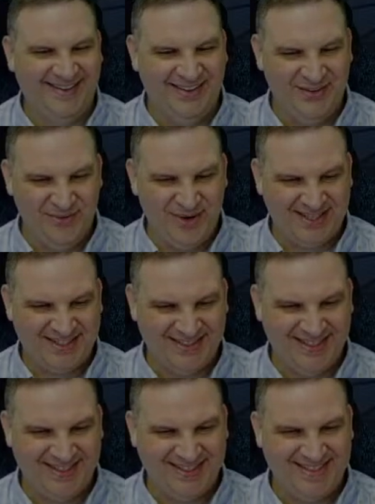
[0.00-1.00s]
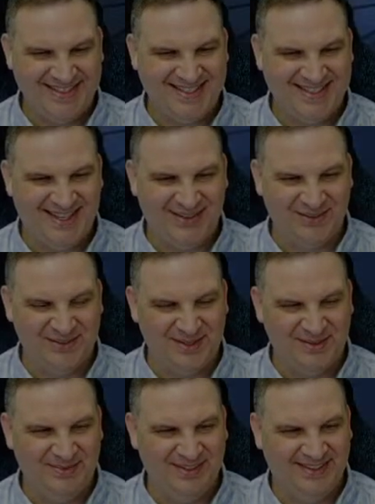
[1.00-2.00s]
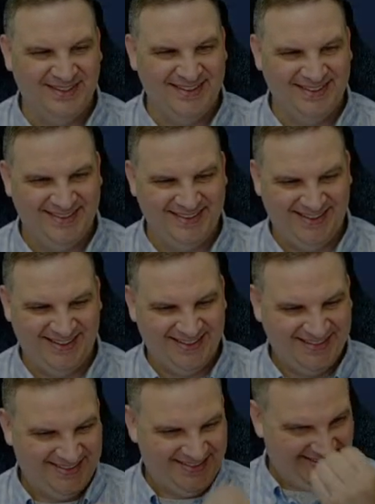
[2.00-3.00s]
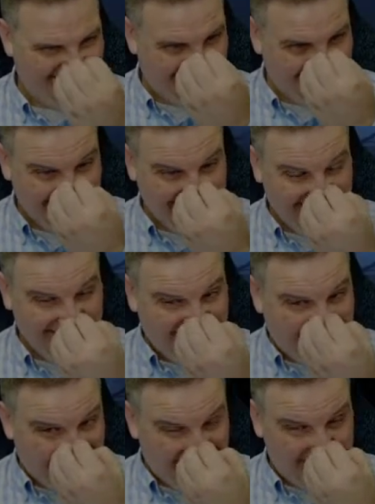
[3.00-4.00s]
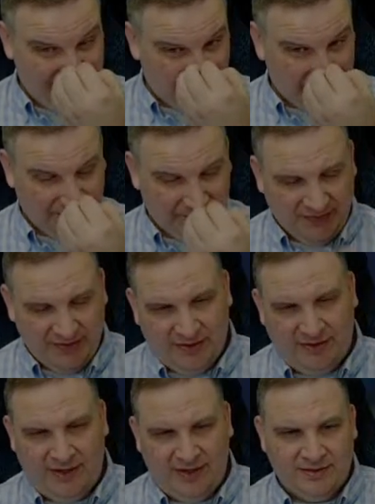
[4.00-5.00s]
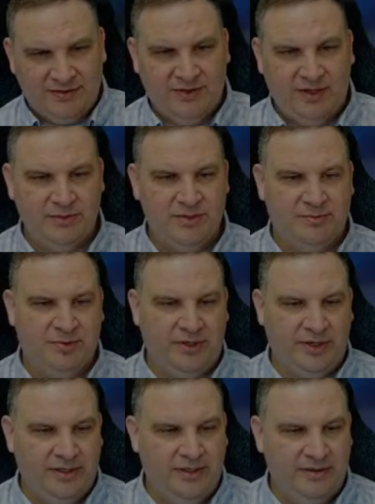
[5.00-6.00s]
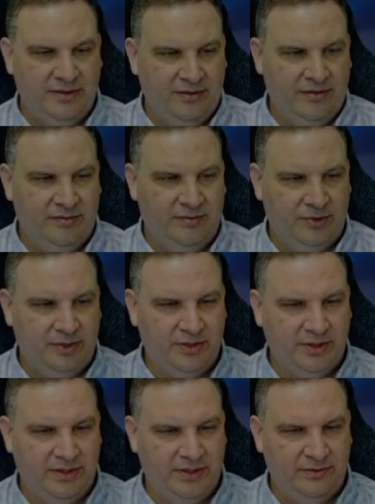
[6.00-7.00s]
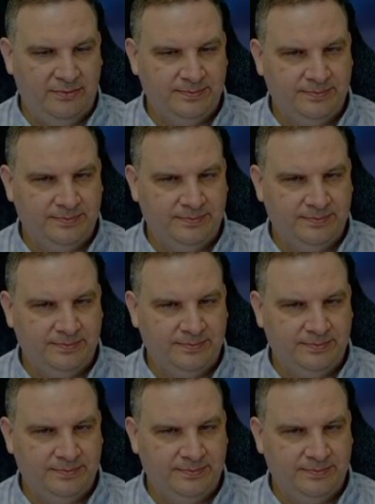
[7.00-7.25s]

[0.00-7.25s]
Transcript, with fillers: the Elite just tickles him. Yeah. Yep. All right, so that was a pretty, pretty good deal.